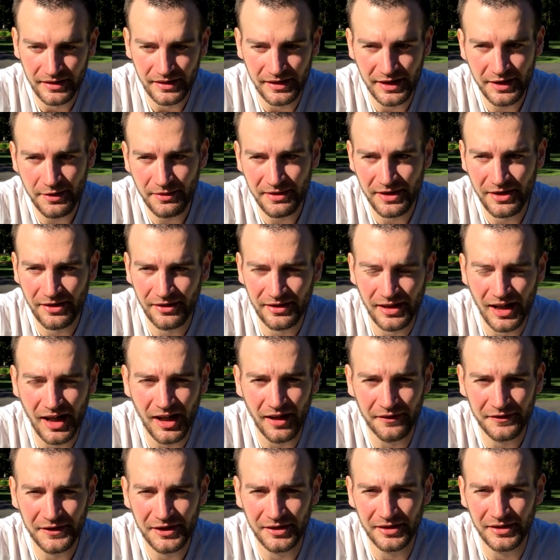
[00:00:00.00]
this was not
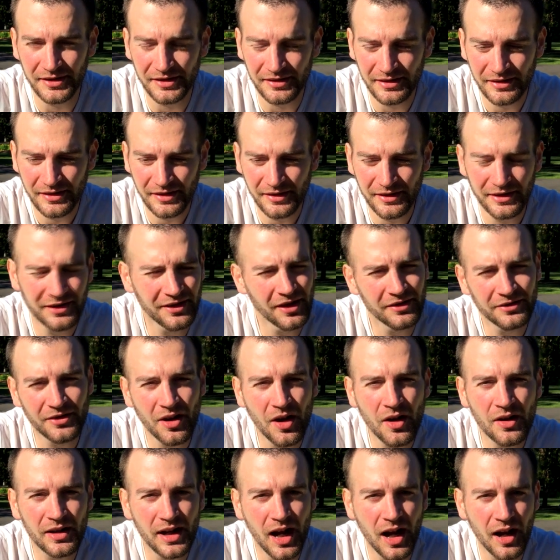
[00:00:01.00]

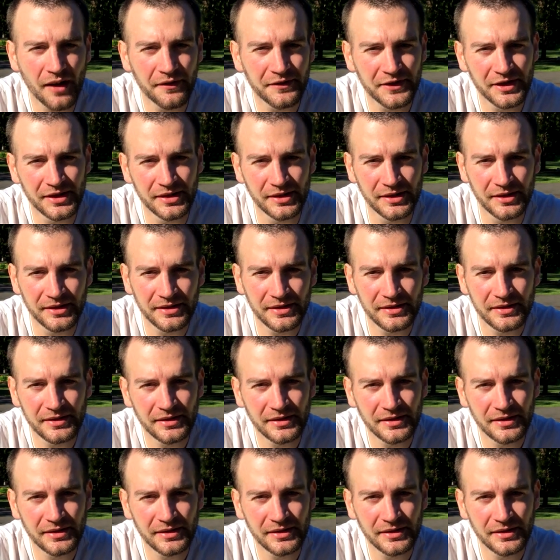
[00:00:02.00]
long after